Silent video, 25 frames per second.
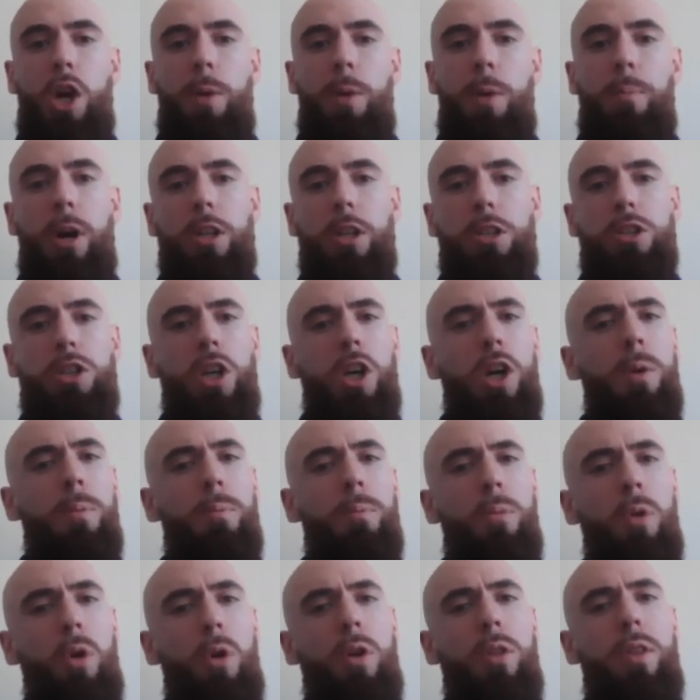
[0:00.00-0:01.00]
But
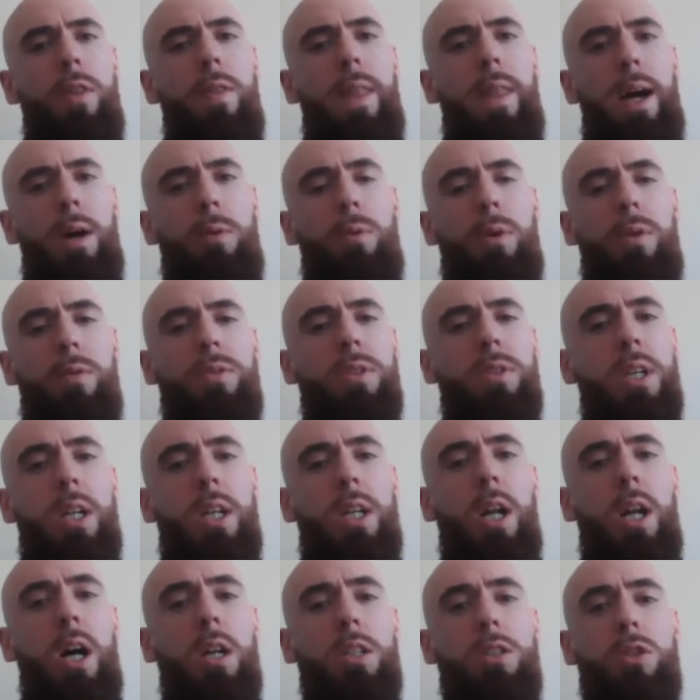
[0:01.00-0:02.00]
more than that, we've
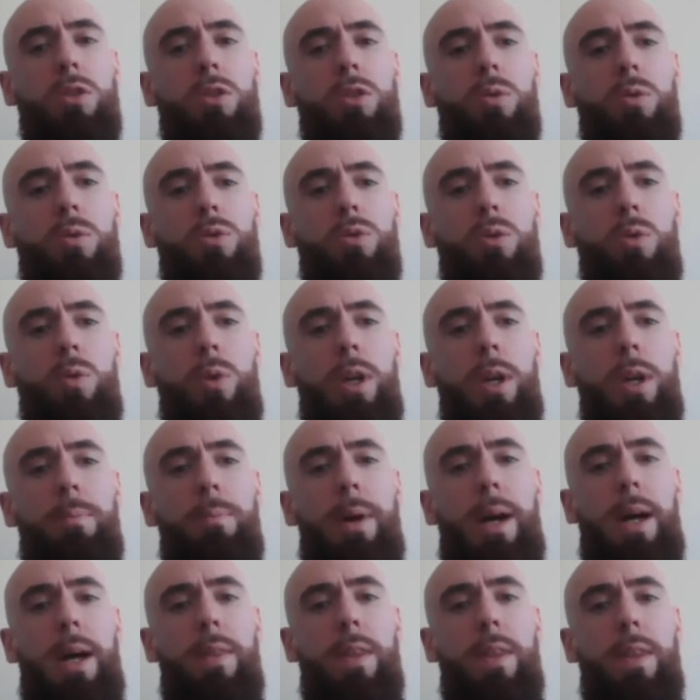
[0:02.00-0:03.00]
seen articles talking
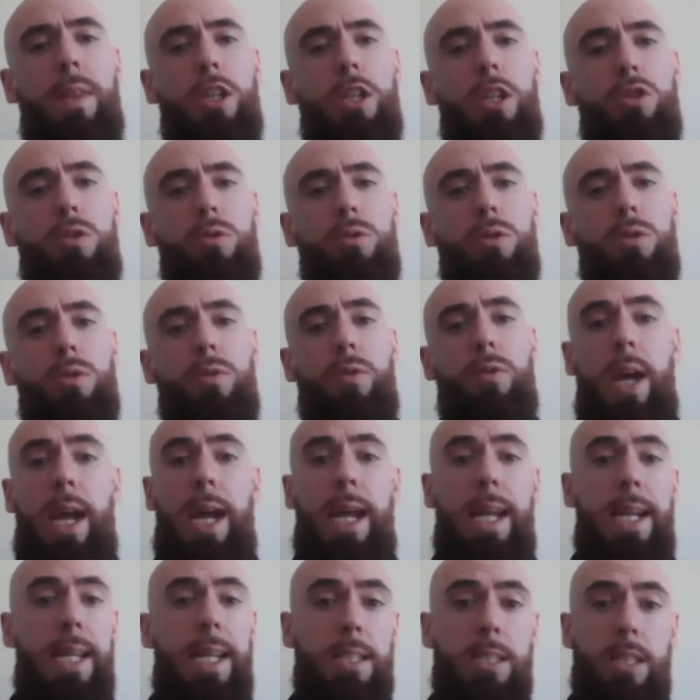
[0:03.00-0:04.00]
about the issues of
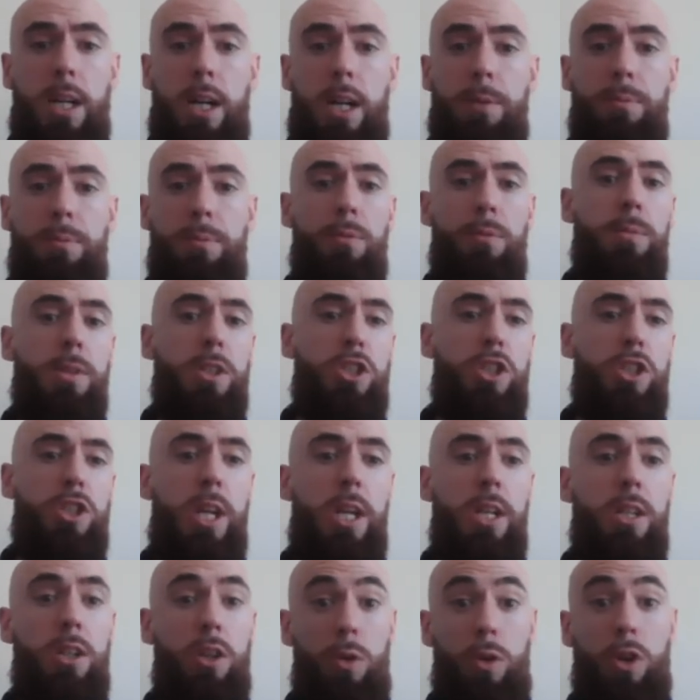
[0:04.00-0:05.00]
any type of
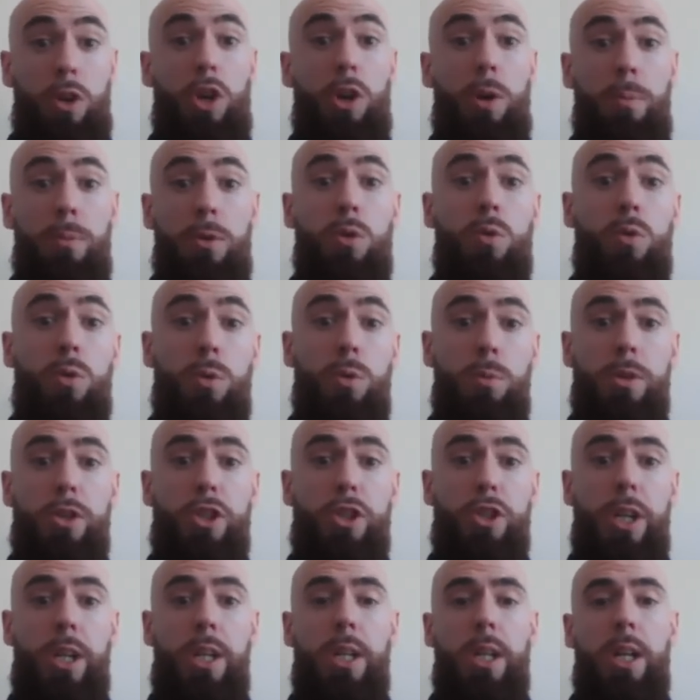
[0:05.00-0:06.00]
machine, a communal
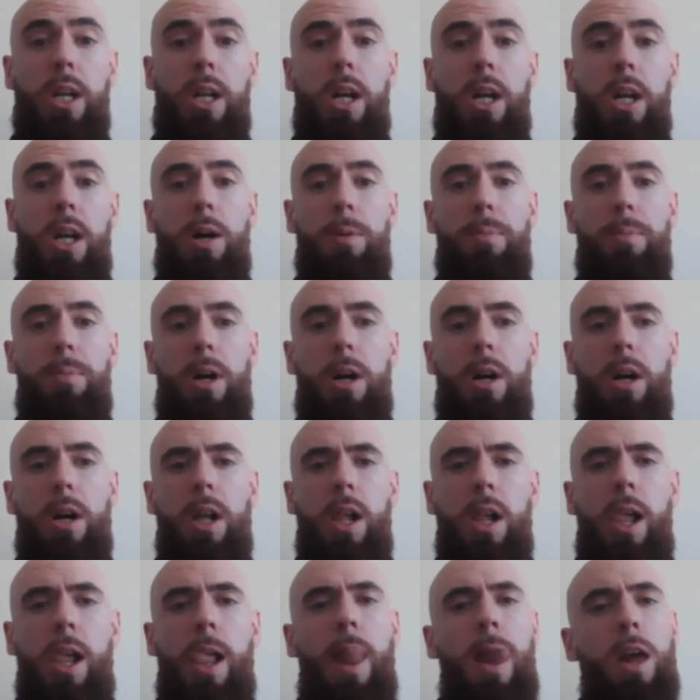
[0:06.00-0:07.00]
machine in a car park.
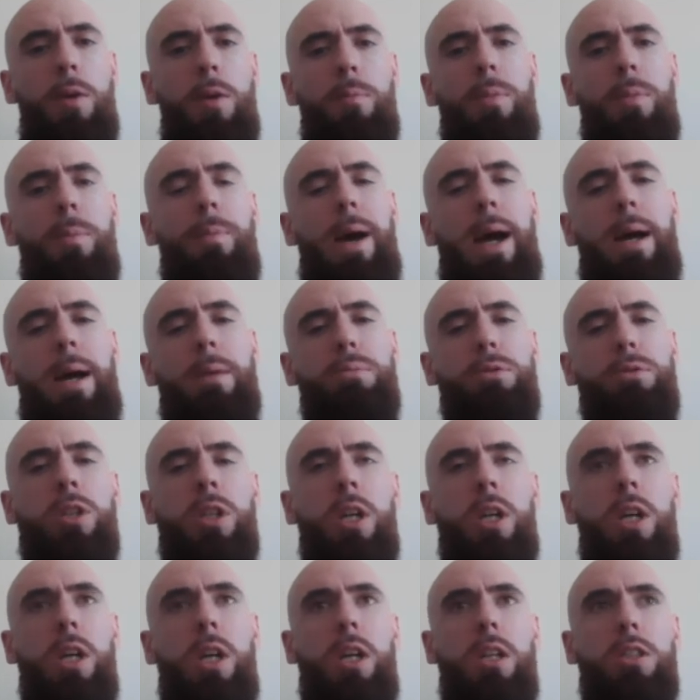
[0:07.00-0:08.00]
But perhaps
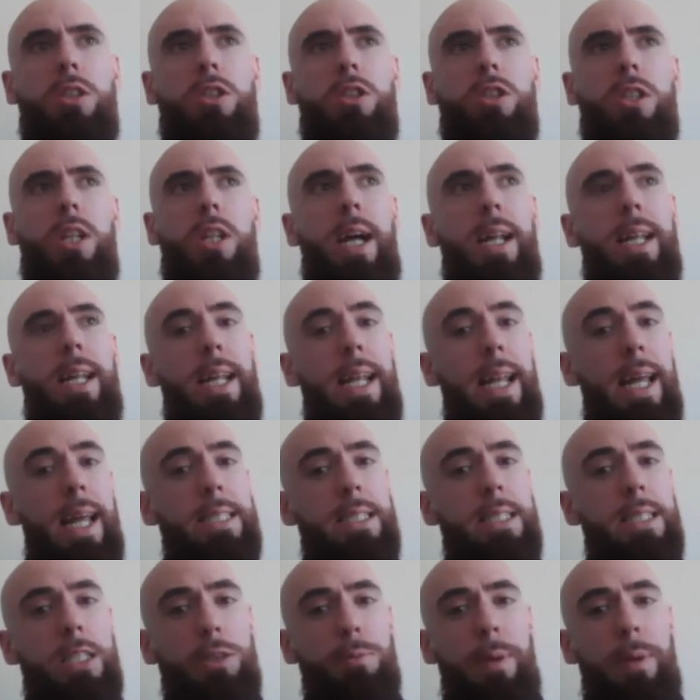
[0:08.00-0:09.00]
slightly less
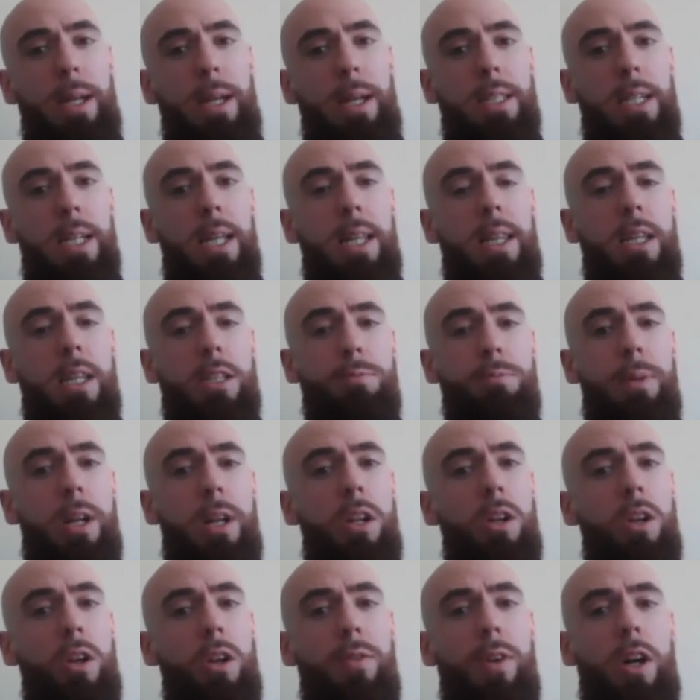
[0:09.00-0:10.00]
expectedly, there's been a
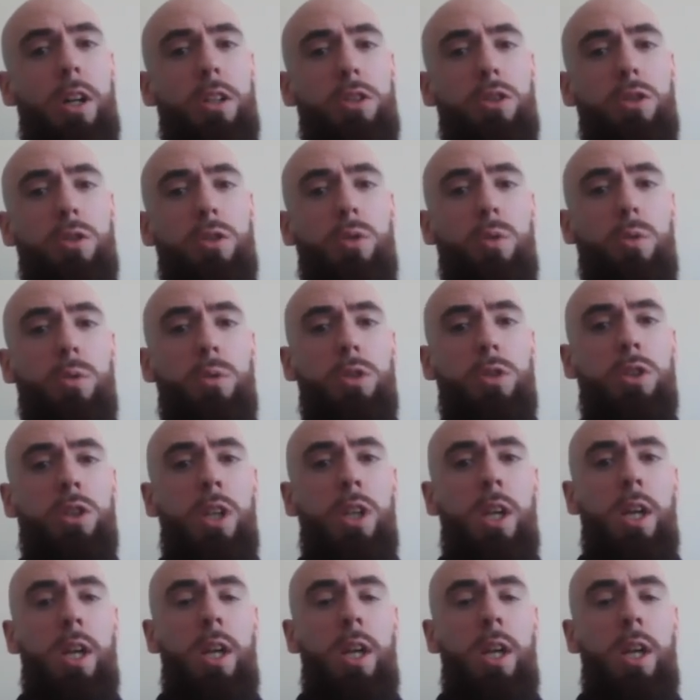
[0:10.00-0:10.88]
lot of articles